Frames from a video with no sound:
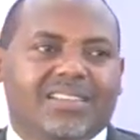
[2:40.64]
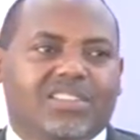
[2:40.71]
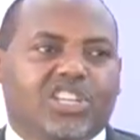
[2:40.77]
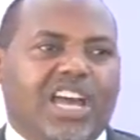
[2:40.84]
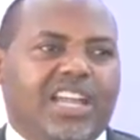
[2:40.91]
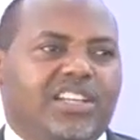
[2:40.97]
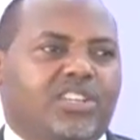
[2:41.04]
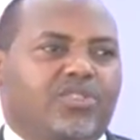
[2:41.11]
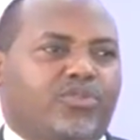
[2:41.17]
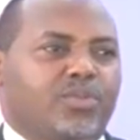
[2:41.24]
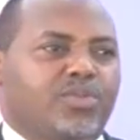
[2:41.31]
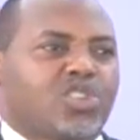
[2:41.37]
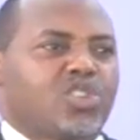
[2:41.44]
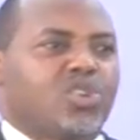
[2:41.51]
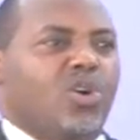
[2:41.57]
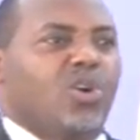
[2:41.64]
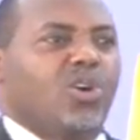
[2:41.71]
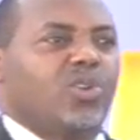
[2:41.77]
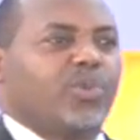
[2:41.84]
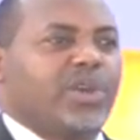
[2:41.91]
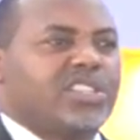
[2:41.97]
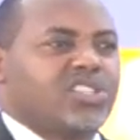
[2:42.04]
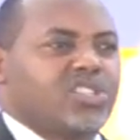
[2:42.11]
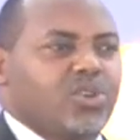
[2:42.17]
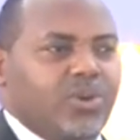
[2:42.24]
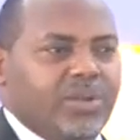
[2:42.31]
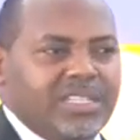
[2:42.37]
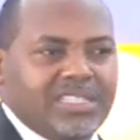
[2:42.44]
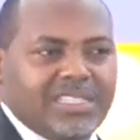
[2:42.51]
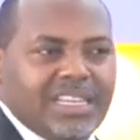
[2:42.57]
challenge from Saul, when
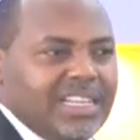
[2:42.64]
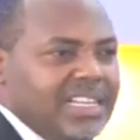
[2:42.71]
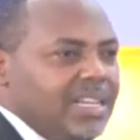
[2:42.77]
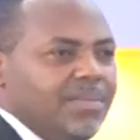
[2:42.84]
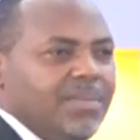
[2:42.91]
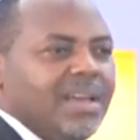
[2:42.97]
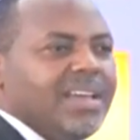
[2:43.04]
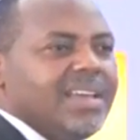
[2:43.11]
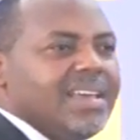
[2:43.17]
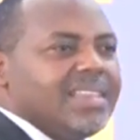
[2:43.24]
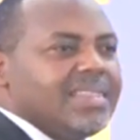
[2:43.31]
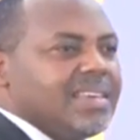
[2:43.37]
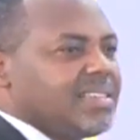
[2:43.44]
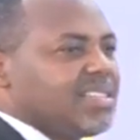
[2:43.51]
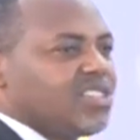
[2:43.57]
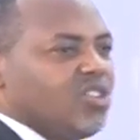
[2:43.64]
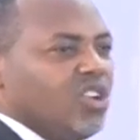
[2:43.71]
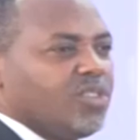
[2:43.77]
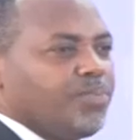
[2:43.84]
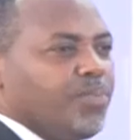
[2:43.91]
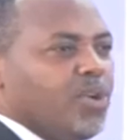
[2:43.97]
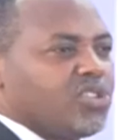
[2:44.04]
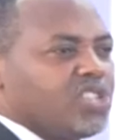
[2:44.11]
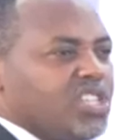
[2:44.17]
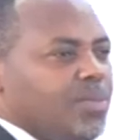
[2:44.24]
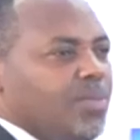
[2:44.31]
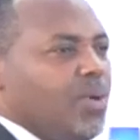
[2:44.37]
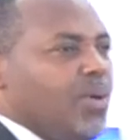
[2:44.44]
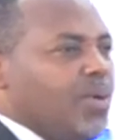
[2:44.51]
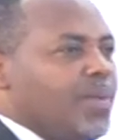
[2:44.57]
Saul is telling him, this is not
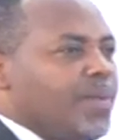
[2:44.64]
possible,